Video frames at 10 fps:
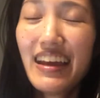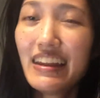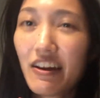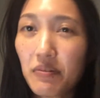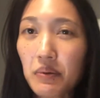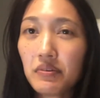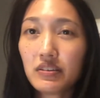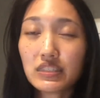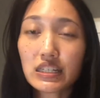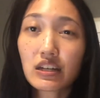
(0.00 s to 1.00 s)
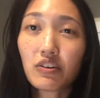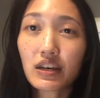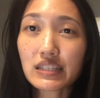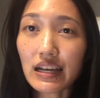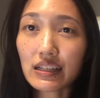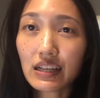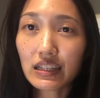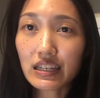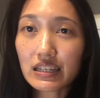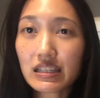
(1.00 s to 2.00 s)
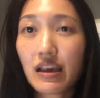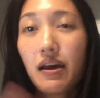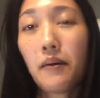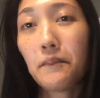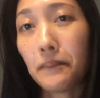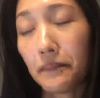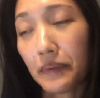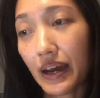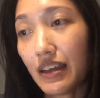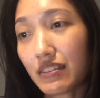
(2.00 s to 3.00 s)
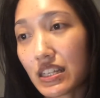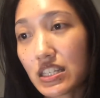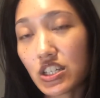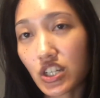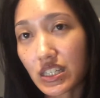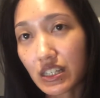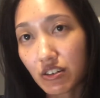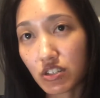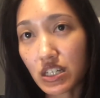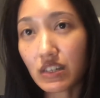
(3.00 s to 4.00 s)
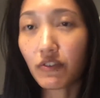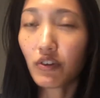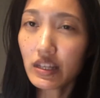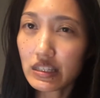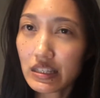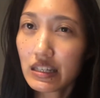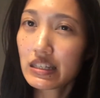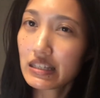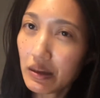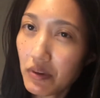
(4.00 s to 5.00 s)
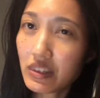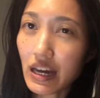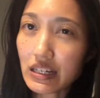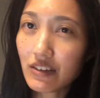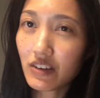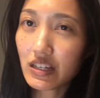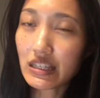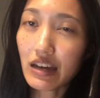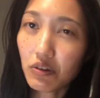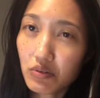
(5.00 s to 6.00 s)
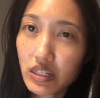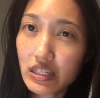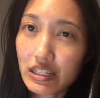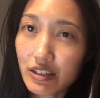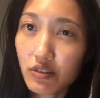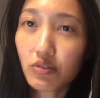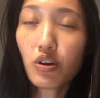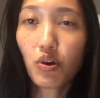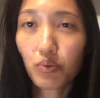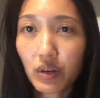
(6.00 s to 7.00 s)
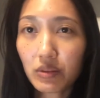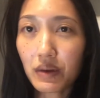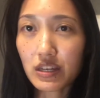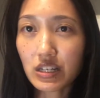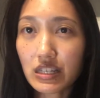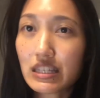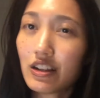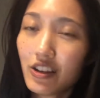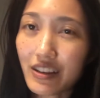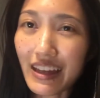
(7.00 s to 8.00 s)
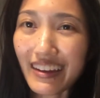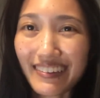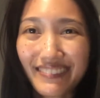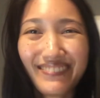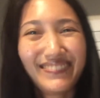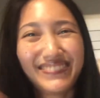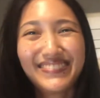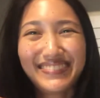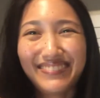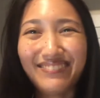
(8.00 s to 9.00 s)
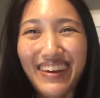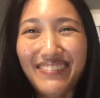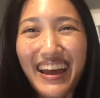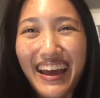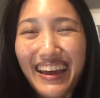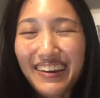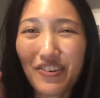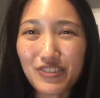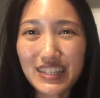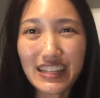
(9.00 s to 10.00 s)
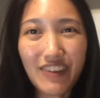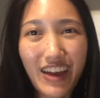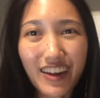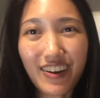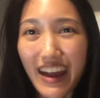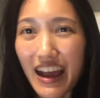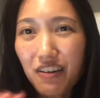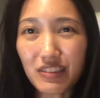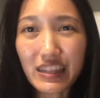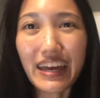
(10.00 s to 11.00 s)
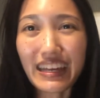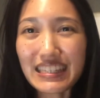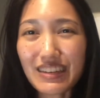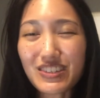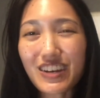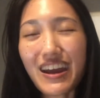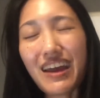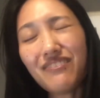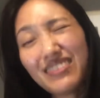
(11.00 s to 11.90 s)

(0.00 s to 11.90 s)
Now remember, it doesn't go exactly like this, but this is just a little gist of what some of the activities that OTs do with patients look like. Bye-bye! OT Life Hacker out! Like and subscribe!